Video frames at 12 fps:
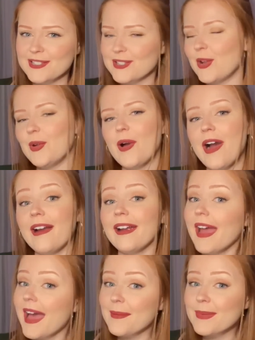who are
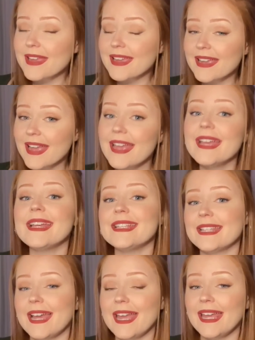Abby,
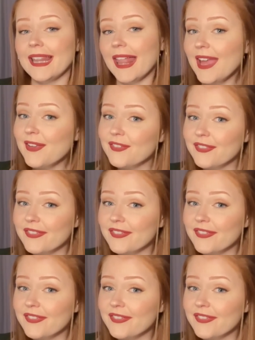Isaiah Life,